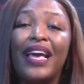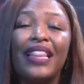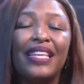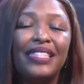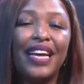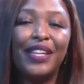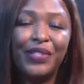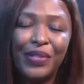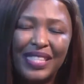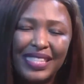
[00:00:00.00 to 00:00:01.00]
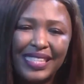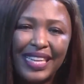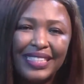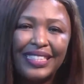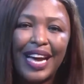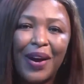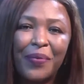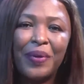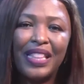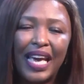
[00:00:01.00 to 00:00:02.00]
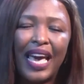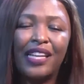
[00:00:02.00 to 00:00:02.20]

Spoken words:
I get the chance to sit down with the